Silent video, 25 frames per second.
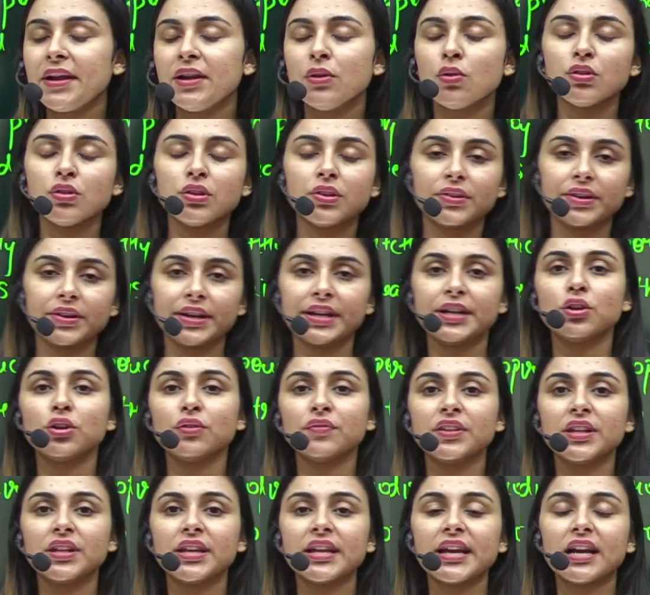on the rate of
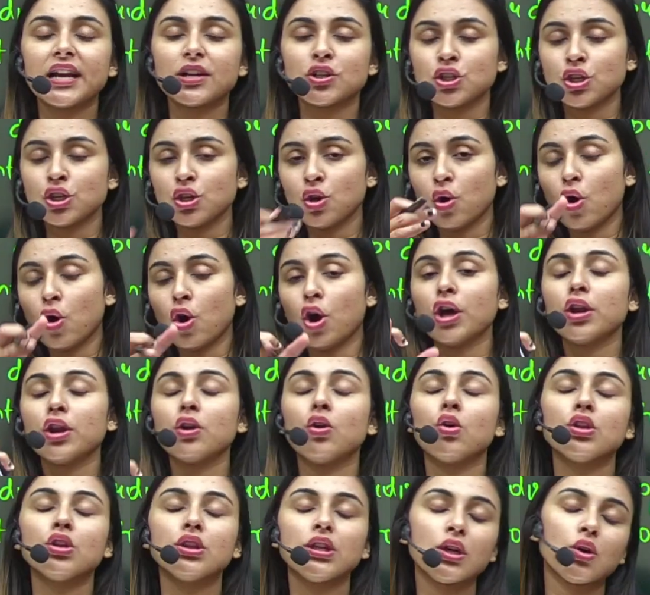the reaction or
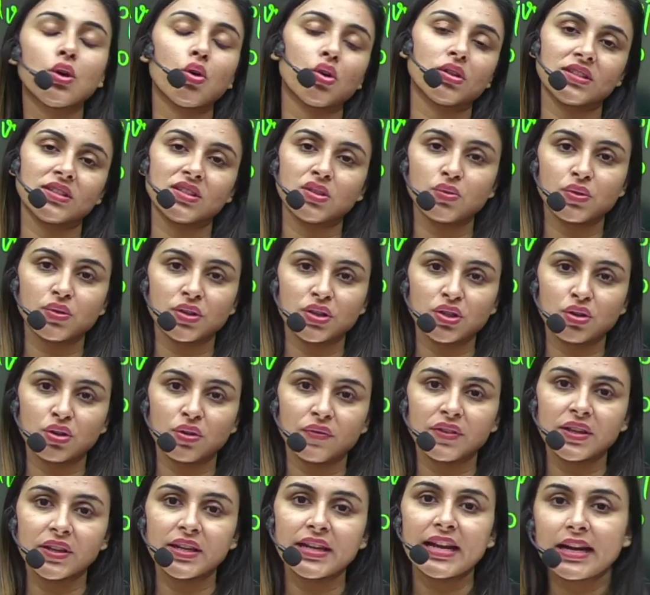on the concentration of
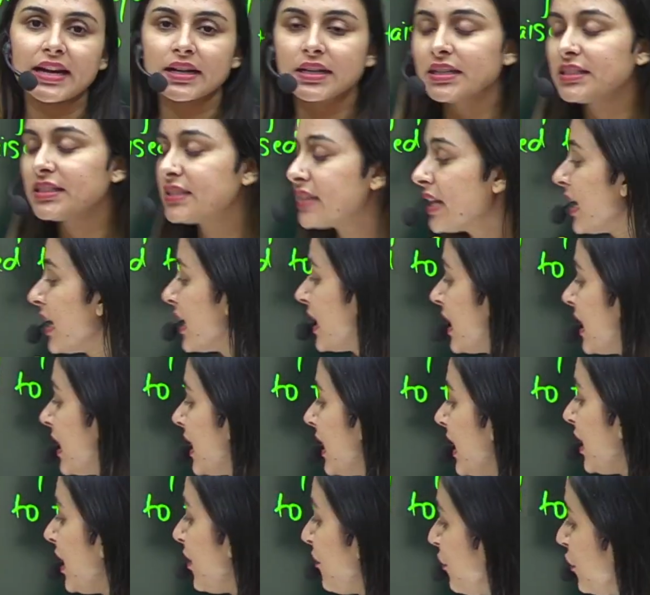the reactants.
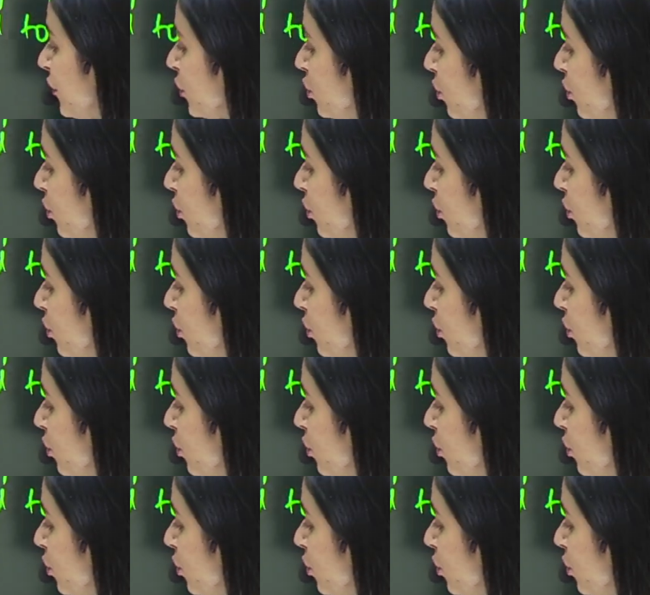If you